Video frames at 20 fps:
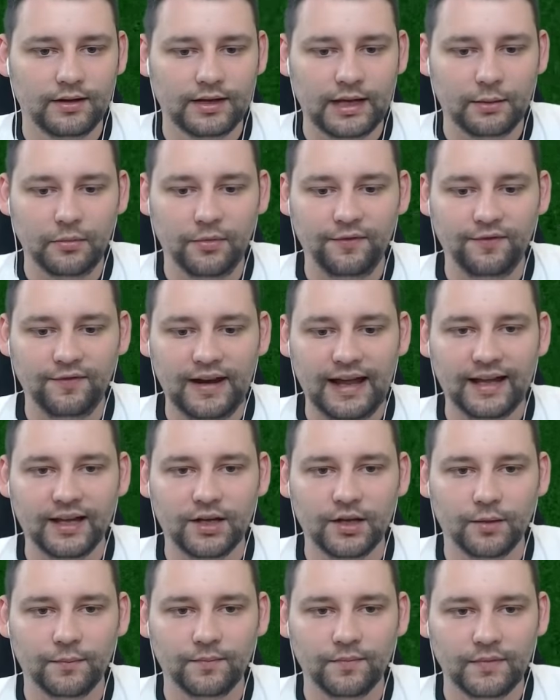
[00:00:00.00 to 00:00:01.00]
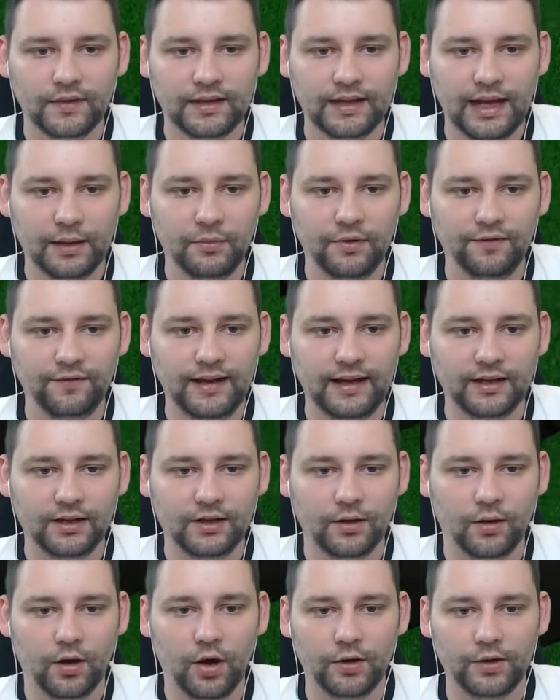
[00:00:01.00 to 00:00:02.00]
Can we flank him? Can we
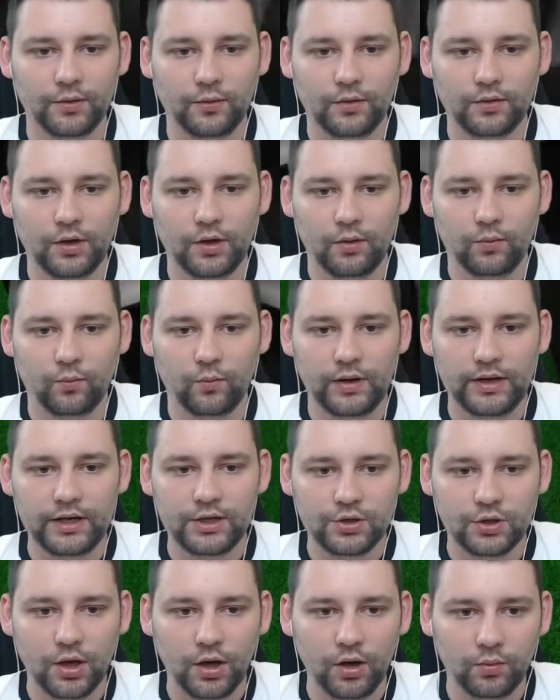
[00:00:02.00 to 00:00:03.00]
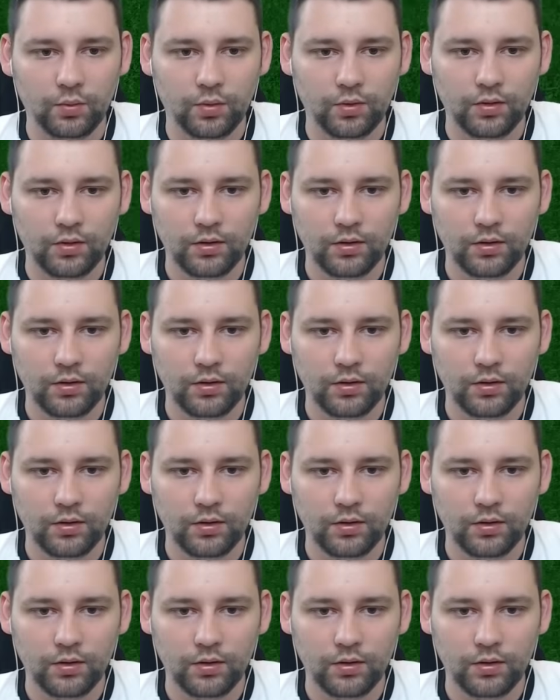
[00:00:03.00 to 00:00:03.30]
flank him? Oh, where did you go?